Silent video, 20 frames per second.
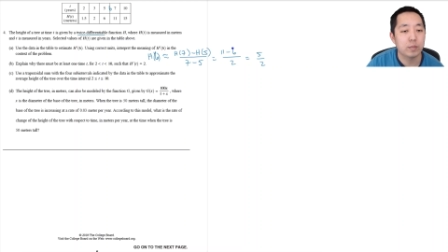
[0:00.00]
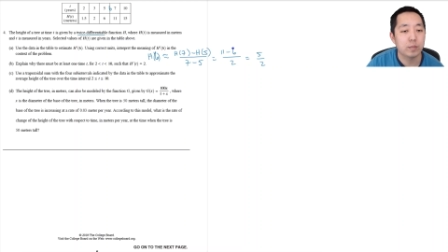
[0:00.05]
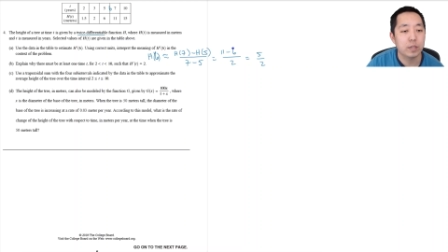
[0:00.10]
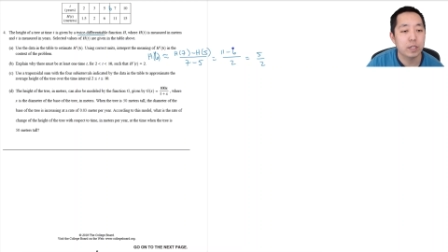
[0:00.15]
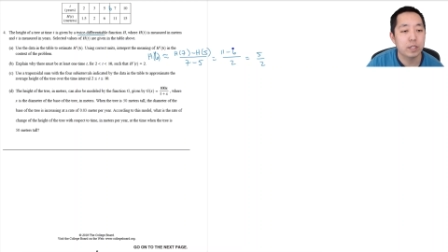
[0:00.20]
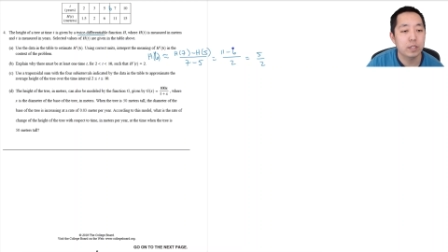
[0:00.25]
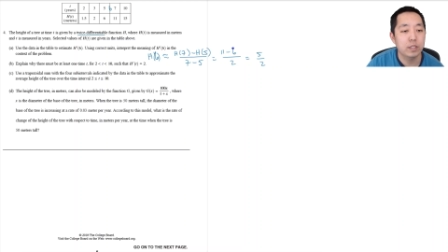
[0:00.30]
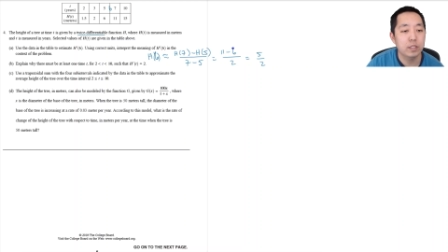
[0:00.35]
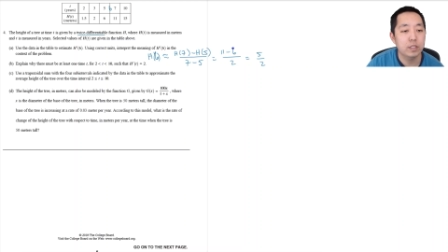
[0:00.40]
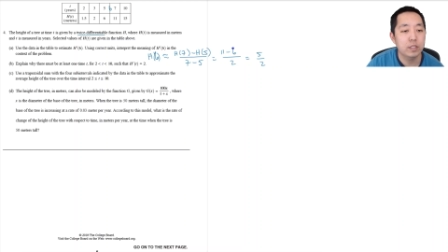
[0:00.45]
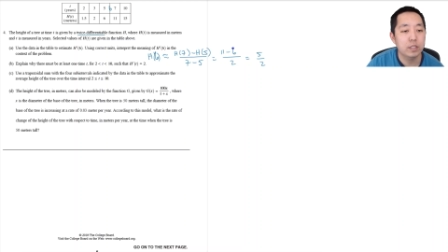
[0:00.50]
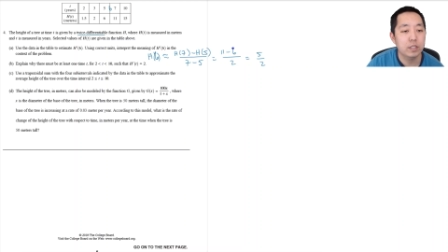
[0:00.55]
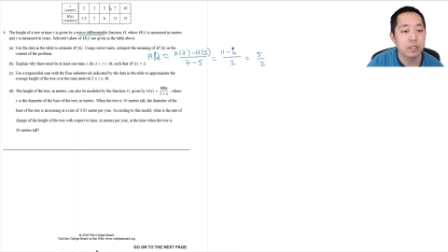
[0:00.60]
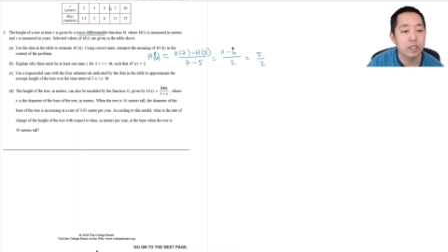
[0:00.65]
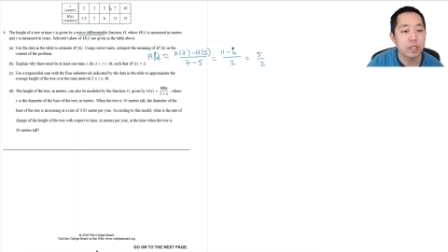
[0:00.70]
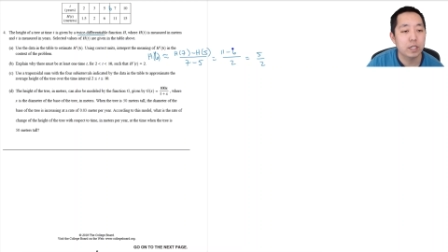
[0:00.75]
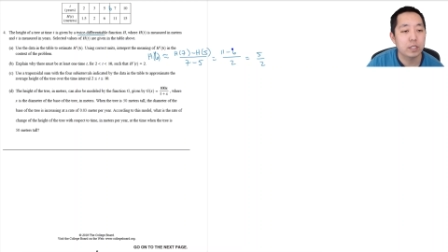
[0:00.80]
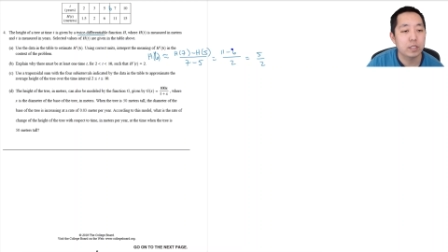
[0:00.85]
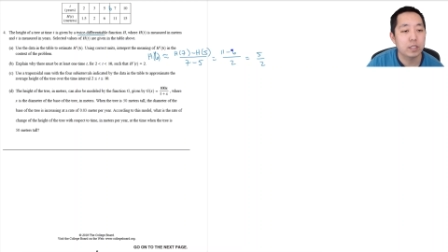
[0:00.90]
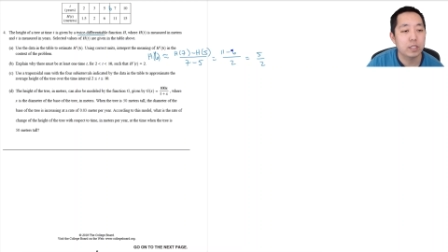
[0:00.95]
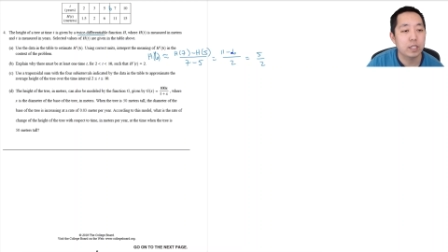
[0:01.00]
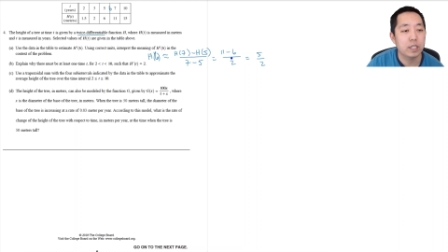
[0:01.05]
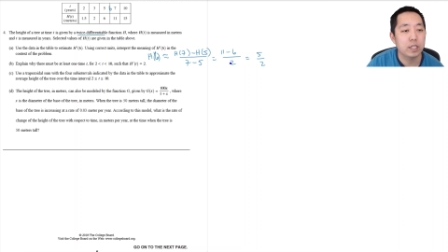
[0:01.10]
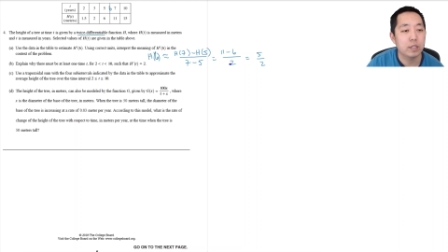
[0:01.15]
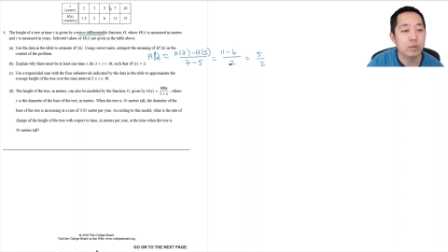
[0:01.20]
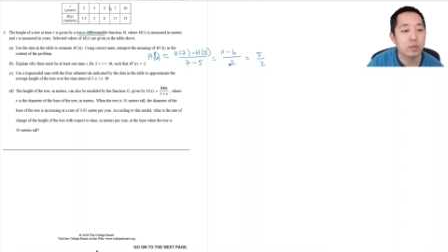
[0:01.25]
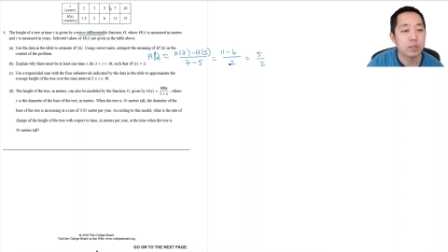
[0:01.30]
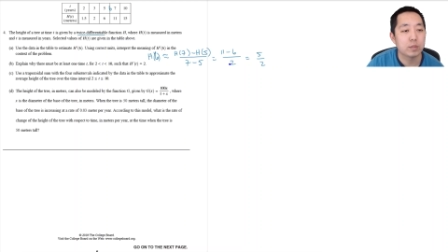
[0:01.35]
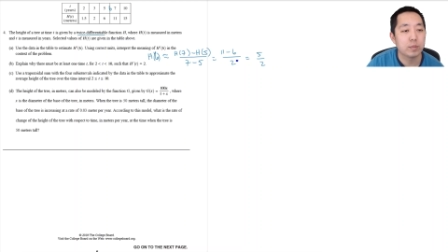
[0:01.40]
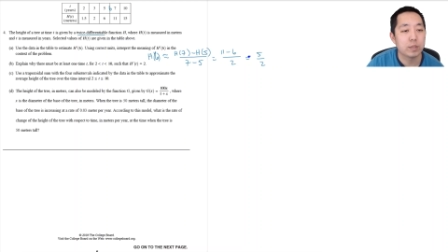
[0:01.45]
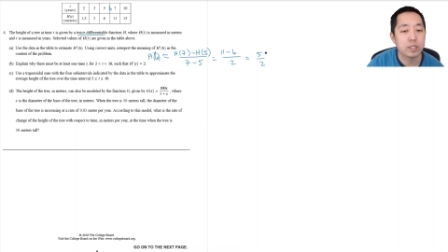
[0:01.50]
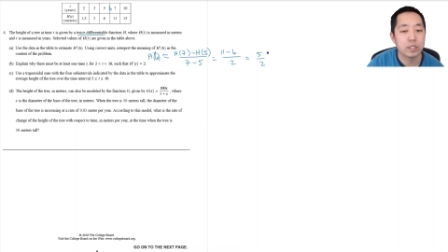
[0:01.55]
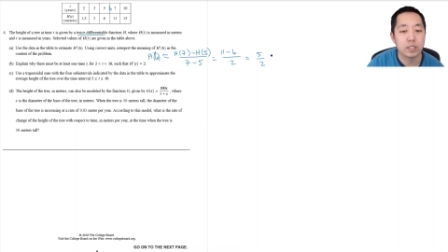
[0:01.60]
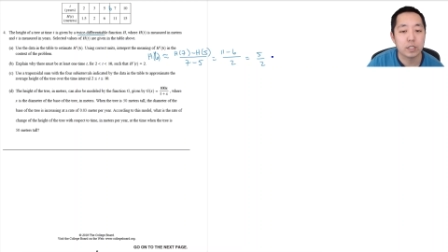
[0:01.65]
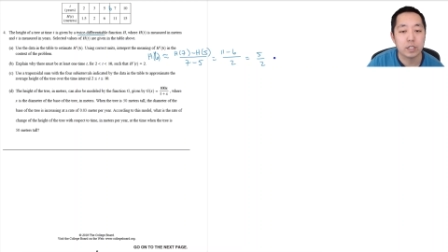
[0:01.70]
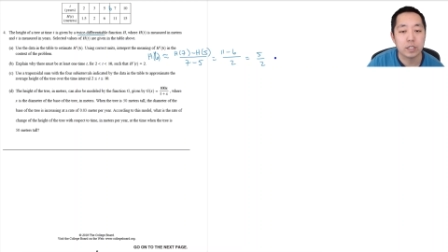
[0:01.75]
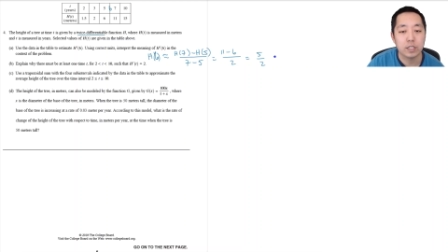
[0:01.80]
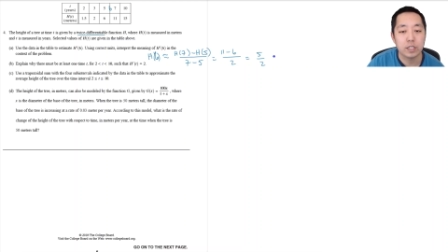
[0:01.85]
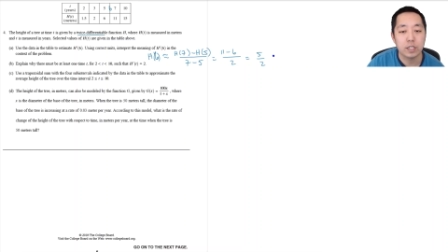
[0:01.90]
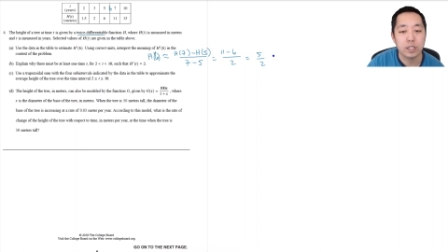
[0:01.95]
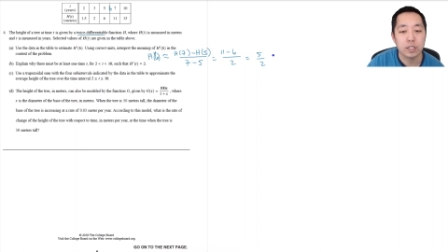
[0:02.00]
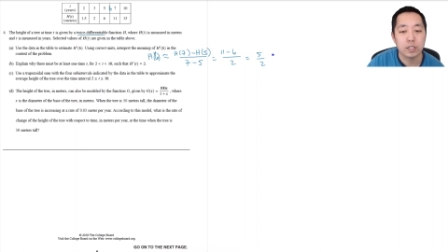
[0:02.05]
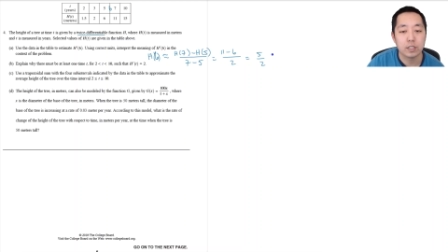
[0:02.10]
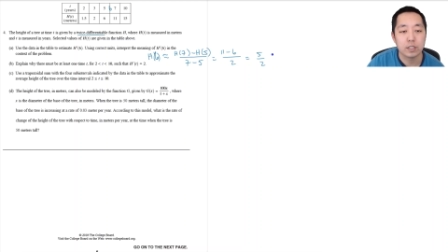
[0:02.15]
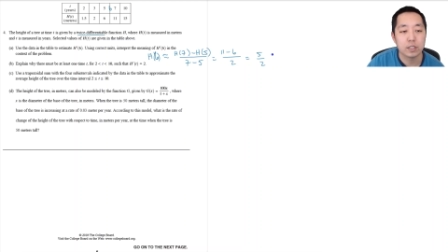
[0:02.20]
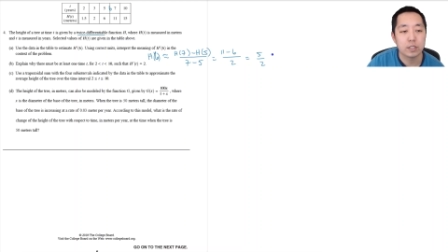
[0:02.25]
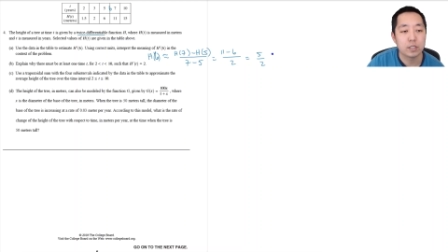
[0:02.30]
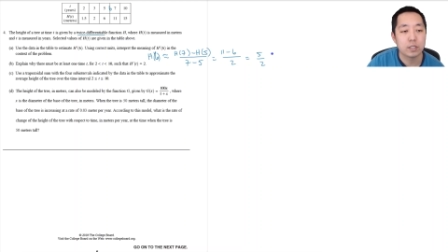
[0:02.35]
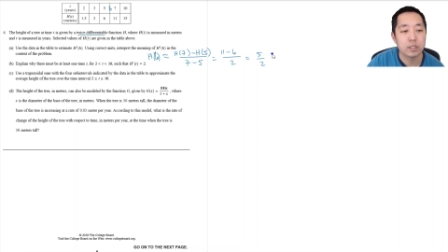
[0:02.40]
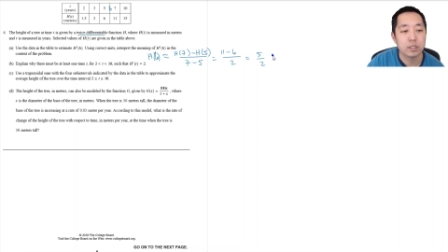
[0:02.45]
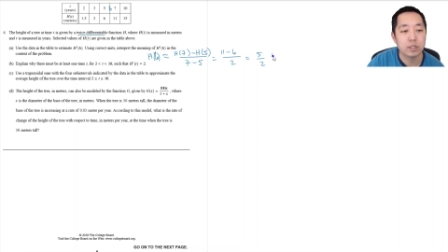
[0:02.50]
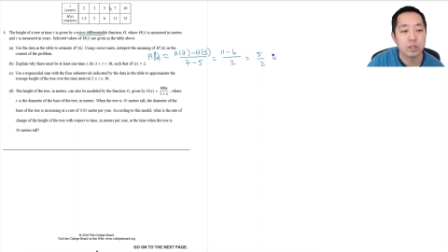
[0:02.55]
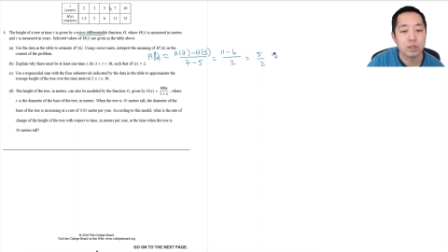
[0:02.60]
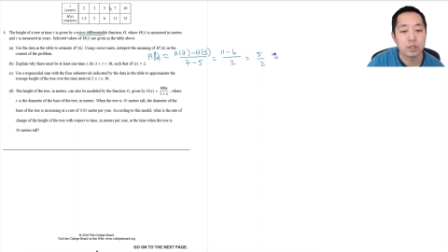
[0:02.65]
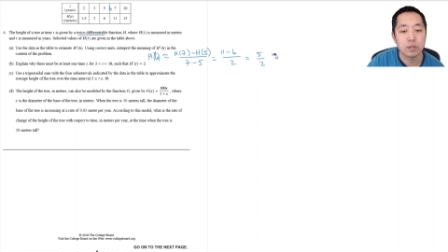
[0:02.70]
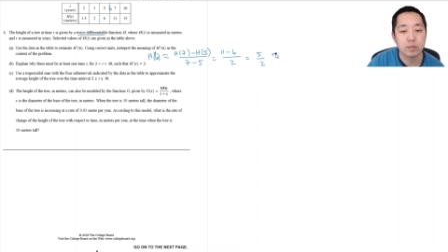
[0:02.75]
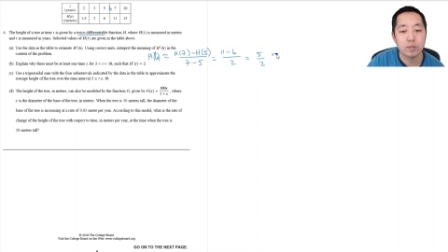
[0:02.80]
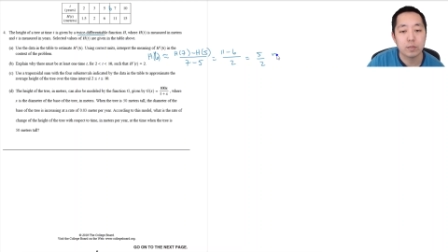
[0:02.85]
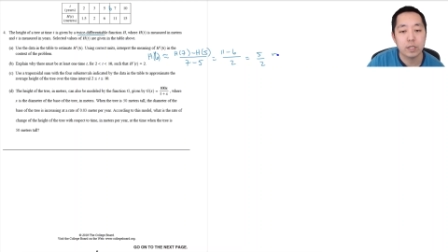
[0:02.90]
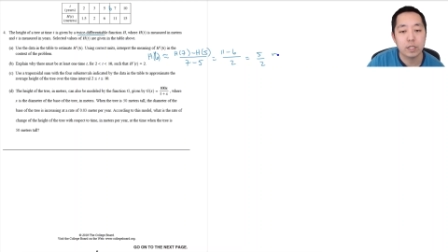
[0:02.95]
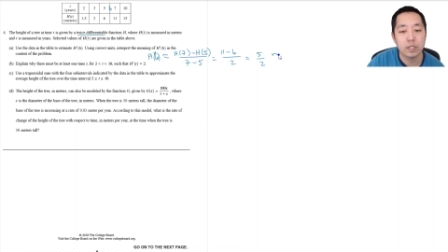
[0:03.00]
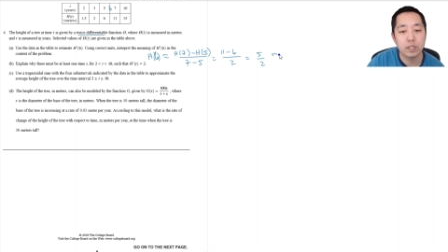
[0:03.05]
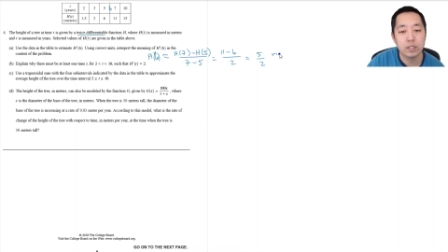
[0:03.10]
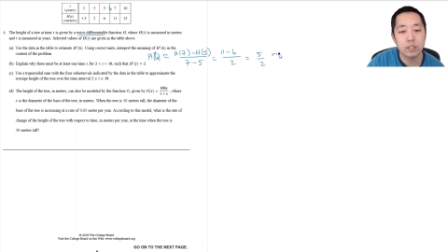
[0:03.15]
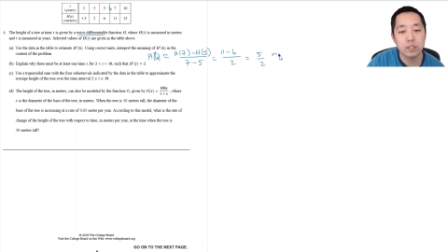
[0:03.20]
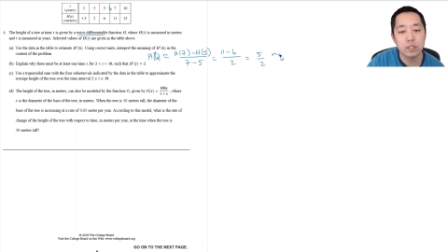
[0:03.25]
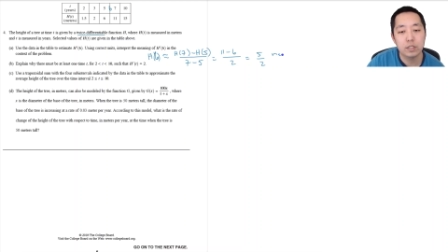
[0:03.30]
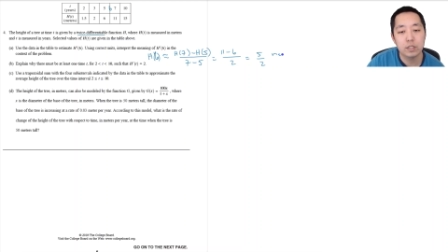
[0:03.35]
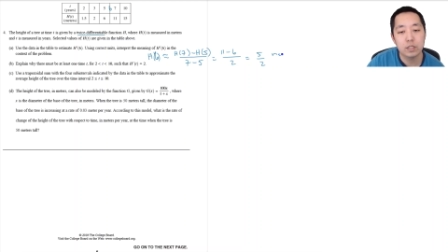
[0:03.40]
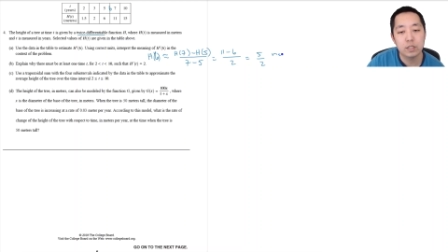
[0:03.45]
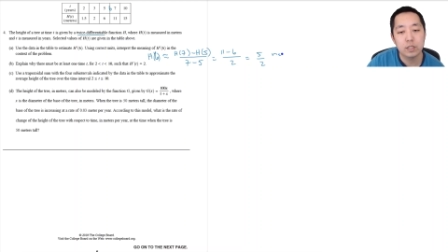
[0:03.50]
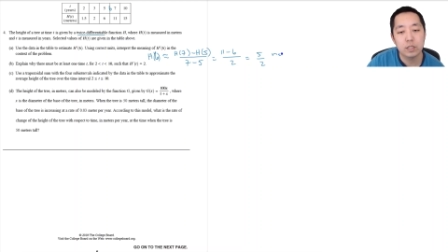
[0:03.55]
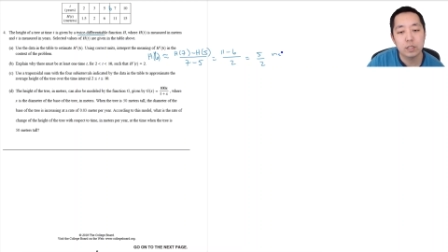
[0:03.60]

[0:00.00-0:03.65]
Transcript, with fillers: meters, and t was measured in years, so it's meters